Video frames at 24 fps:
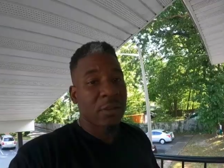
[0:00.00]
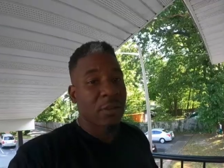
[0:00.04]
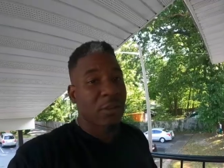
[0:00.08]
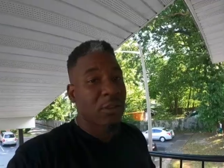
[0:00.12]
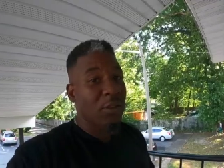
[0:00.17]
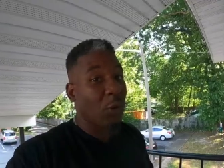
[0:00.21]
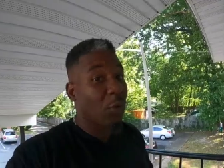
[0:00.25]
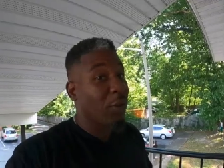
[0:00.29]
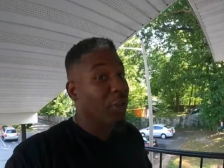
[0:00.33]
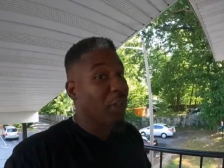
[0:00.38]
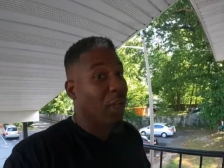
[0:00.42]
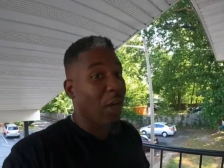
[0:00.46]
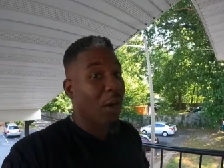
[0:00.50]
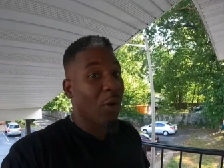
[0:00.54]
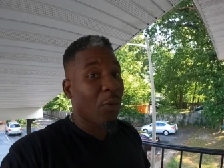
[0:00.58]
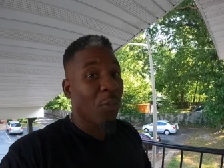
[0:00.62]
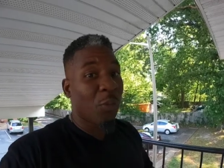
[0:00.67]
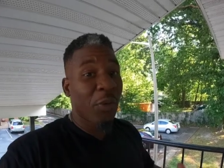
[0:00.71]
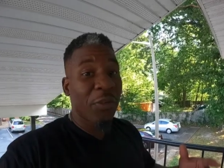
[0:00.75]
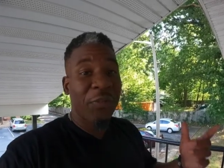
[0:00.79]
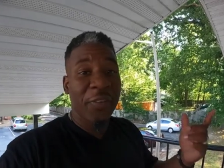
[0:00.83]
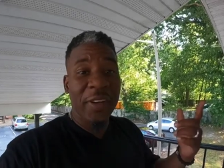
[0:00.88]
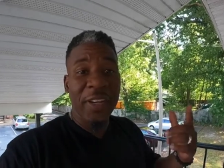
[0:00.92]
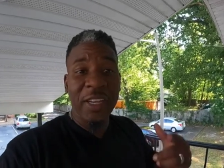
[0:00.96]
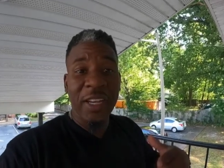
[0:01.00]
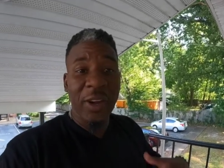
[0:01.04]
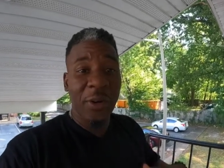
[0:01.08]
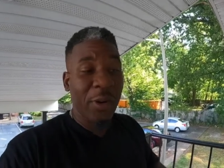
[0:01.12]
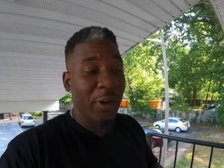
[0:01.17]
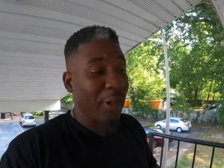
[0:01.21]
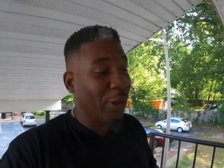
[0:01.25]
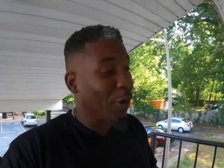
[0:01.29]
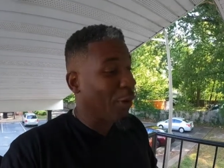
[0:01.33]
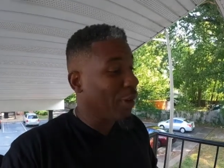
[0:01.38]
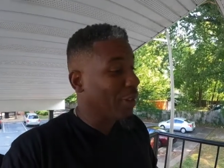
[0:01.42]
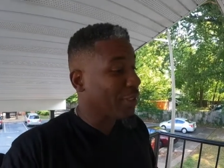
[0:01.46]
So yeah, we finna get
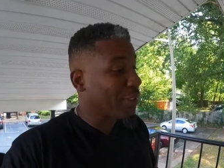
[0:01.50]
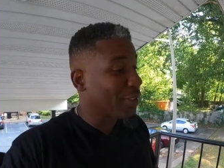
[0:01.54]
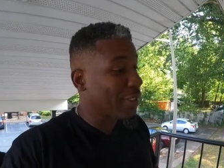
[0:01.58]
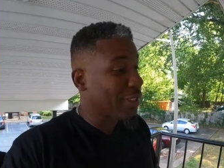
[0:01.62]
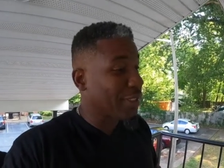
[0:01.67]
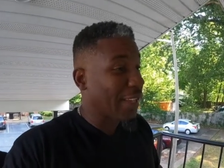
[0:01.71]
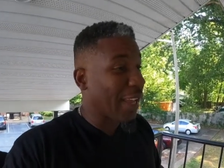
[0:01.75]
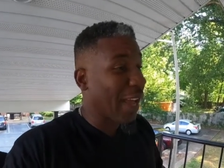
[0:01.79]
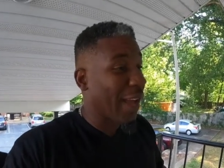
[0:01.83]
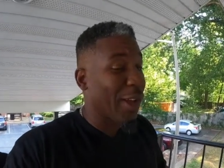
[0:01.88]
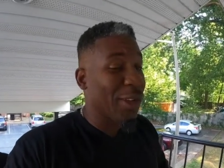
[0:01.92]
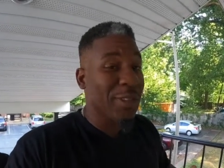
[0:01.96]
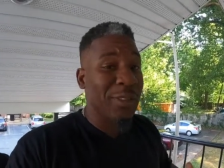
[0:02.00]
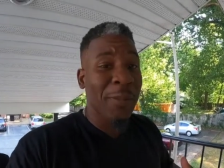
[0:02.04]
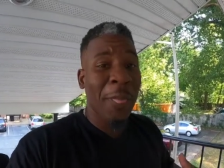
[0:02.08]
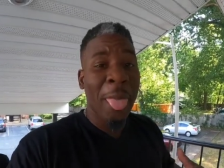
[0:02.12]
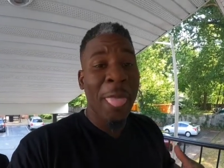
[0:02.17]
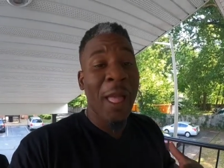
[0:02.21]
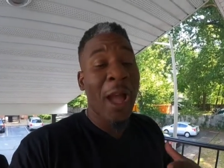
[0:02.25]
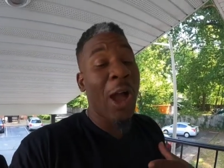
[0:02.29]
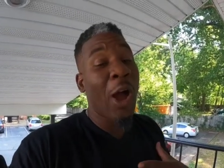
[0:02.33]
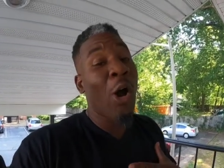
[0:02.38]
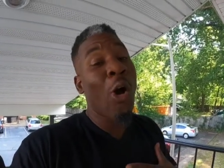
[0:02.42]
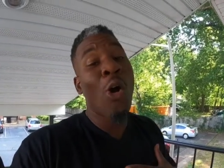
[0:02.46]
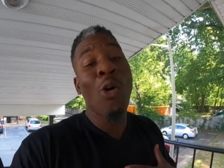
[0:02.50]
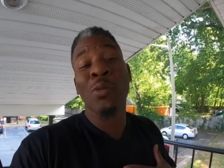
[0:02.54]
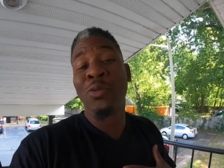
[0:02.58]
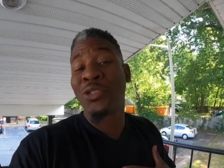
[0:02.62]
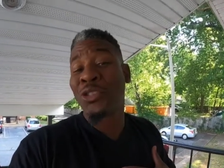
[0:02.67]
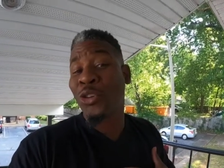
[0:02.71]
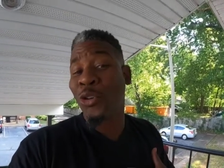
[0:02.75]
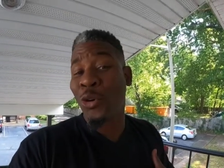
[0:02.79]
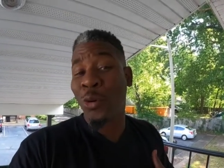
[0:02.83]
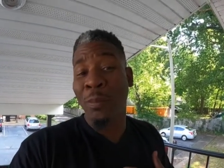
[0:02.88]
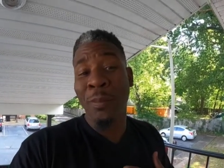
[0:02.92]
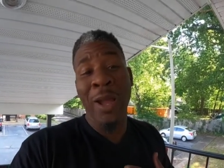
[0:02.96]
ready to go in sis house. I hope
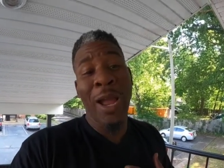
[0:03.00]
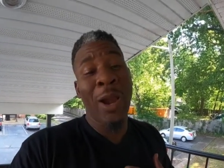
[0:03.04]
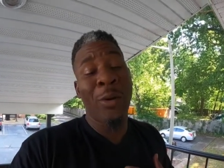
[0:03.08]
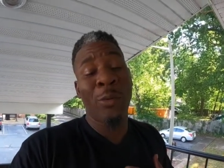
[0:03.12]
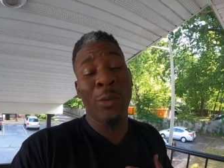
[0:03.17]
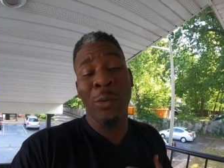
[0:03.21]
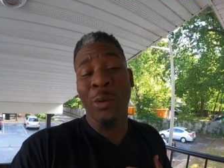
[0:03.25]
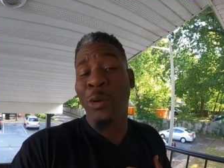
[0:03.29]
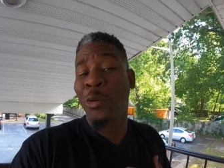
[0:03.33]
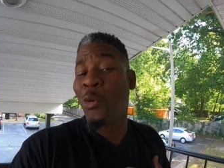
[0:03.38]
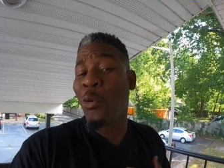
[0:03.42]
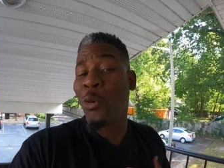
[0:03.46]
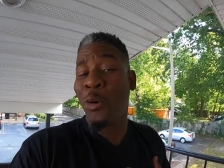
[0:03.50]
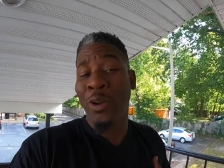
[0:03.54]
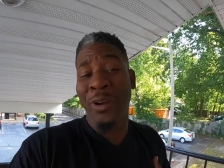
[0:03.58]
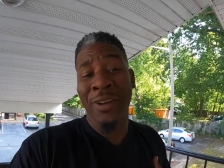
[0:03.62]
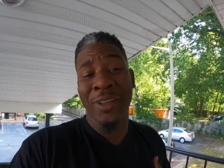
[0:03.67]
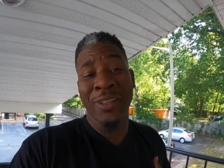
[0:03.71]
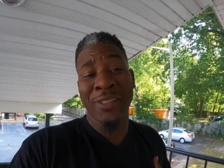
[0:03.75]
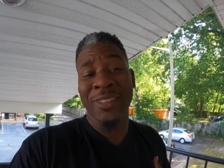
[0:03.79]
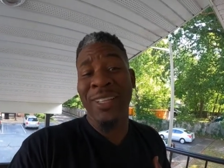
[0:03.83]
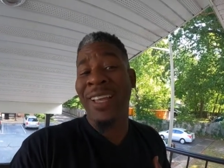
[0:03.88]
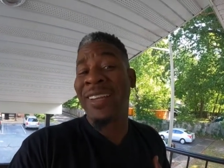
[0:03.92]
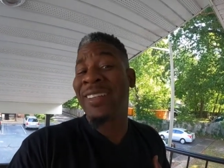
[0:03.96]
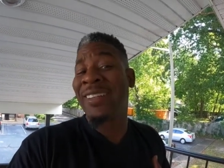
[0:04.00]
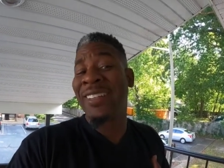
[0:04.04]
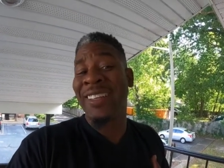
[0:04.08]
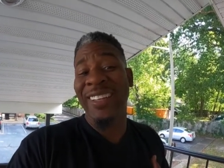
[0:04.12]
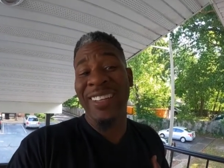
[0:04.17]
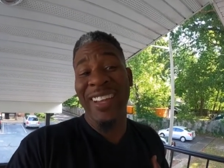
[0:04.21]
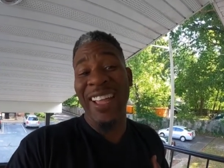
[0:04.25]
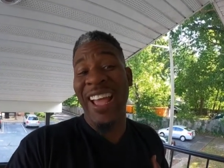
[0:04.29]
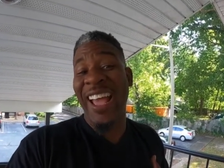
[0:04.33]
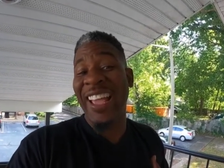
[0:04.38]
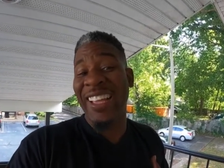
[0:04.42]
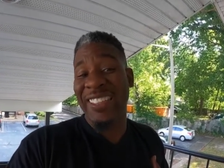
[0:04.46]
she don't mind recording because I
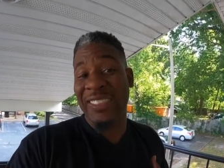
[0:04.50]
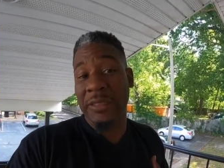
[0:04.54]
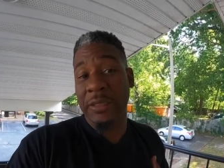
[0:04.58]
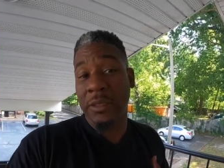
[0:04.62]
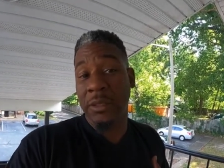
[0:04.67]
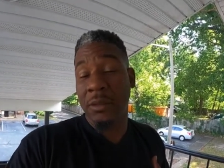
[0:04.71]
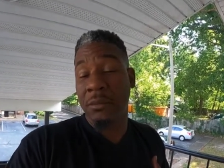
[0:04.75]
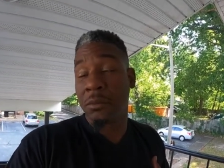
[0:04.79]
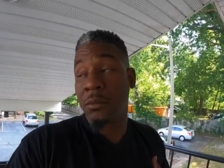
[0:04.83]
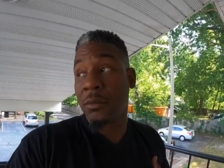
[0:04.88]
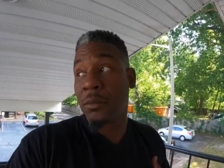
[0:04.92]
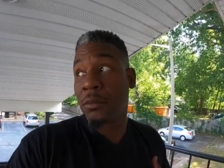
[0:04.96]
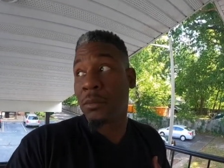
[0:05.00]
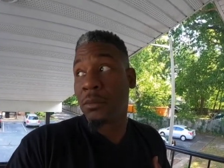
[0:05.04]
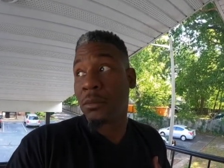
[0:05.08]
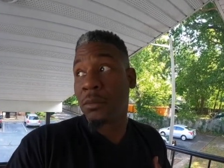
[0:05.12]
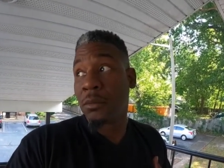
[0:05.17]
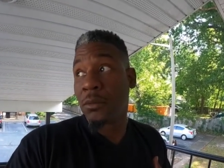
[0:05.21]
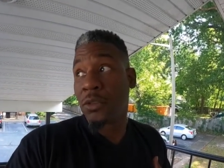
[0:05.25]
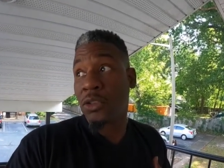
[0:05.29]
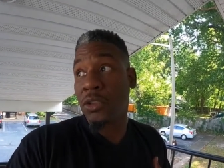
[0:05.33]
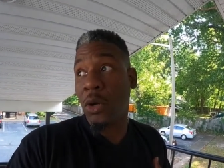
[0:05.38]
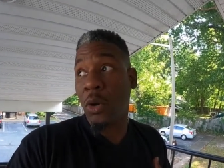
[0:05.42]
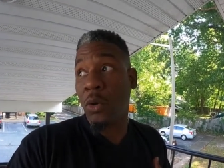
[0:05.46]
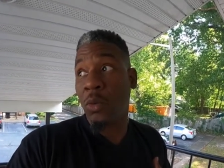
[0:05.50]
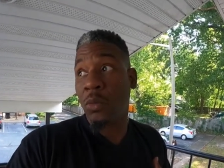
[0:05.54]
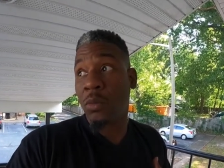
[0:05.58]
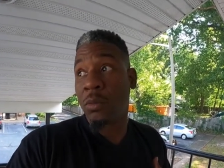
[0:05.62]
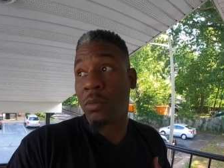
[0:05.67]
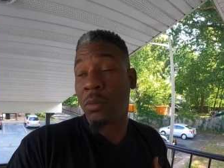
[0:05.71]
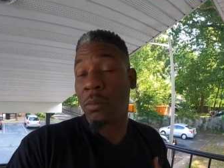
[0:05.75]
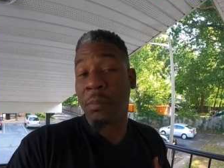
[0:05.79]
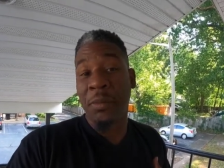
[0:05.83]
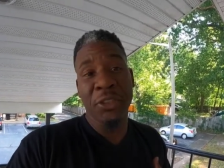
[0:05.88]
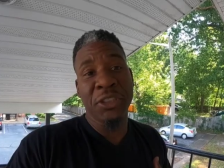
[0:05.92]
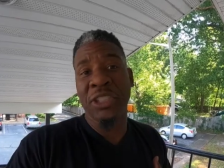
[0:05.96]
didn't ask her. So,
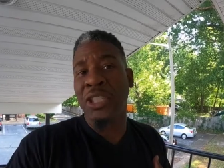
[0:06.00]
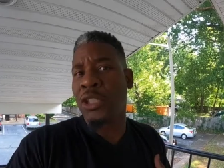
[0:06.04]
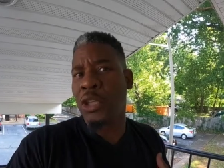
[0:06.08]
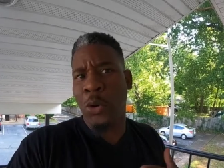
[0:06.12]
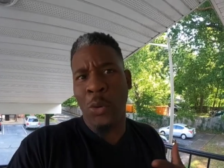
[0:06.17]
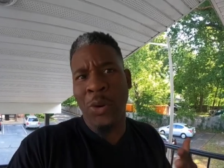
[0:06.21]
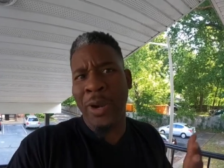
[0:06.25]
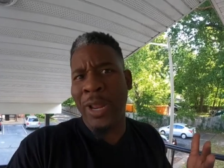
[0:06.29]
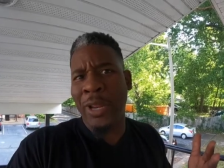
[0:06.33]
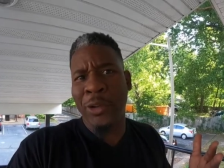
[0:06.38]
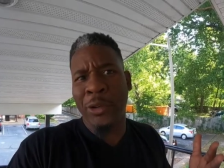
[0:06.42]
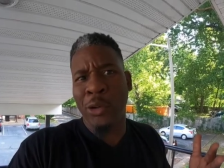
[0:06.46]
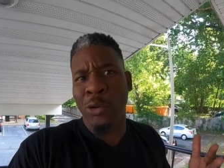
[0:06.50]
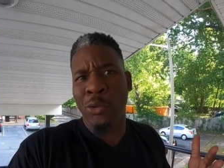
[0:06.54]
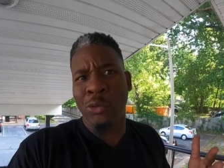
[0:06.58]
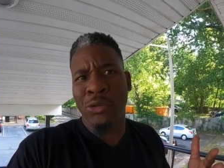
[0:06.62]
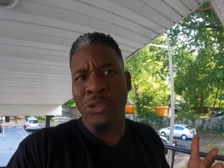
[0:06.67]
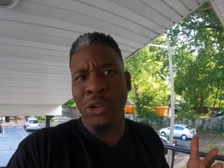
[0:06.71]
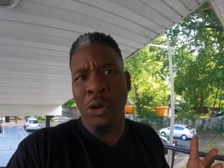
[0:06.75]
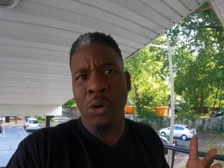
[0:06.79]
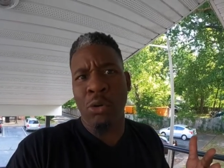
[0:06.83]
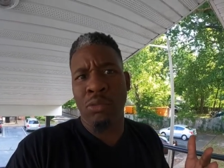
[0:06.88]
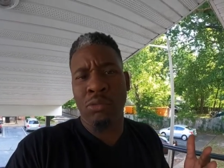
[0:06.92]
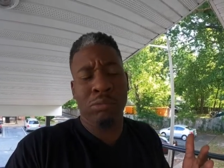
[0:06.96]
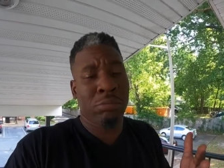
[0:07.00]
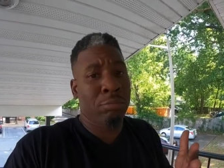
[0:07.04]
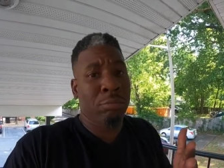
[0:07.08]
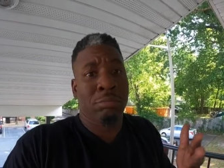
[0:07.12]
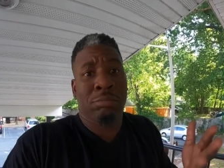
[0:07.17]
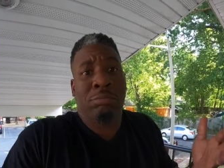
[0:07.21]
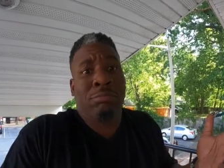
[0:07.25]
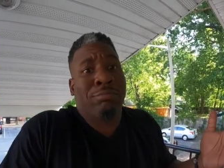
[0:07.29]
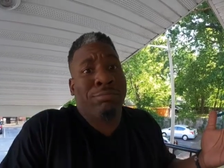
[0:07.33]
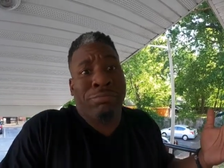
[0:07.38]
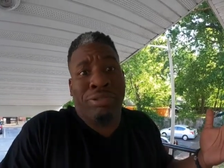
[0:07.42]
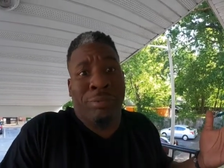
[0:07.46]
but she know what I do, so
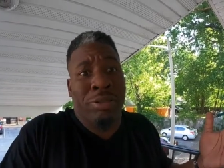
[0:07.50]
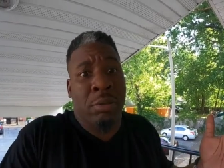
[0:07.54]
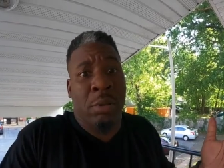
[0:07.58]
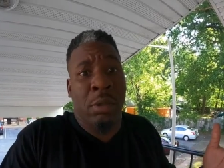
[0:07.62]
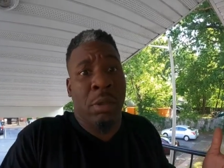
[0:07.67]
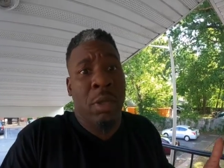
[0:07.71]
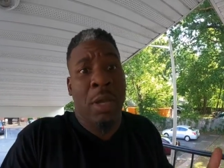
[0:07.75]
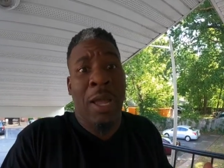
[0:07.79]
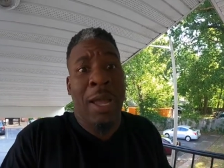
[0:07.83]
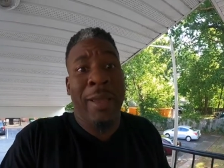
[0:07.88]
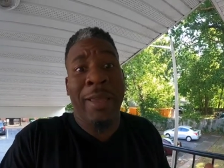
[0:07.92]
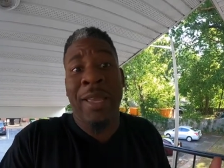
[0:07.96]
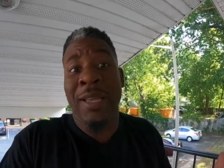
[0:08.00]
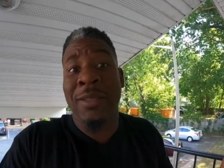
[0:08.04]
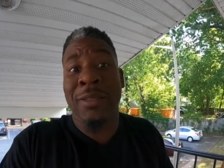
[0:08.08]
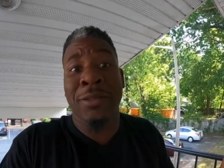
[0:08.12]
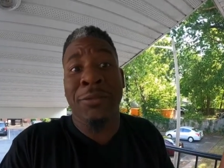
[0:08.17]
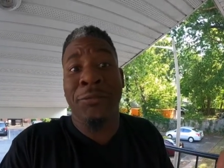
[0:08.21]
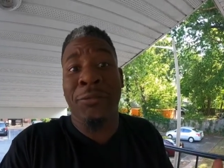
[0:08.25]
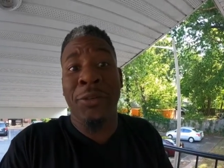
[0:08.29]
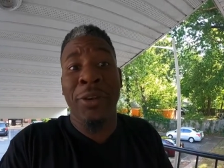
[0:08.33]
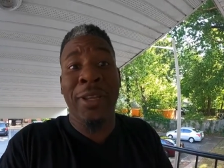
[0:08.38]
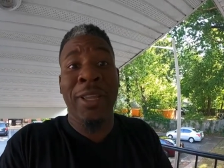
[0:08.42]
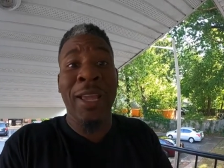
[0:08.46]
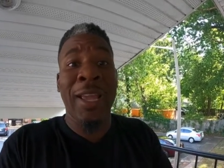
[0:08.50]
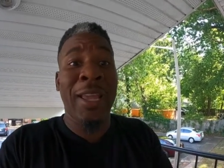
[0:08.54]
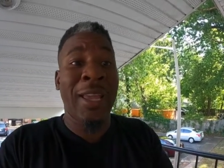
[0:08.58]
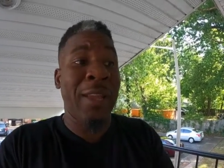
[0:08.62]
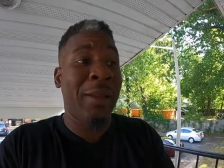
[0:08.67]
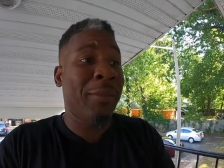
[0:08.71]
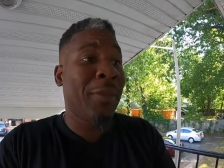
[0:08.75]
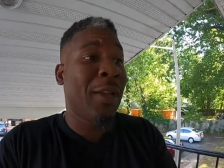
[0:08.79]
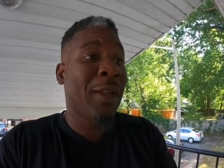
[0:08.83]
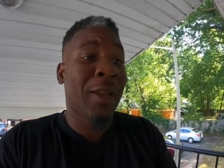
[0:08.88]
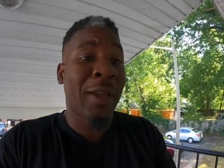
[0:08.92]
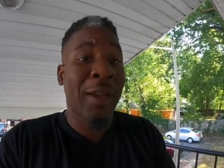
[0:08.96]
I guess it's free
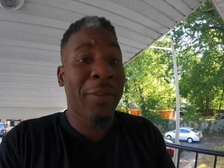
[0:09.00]
game.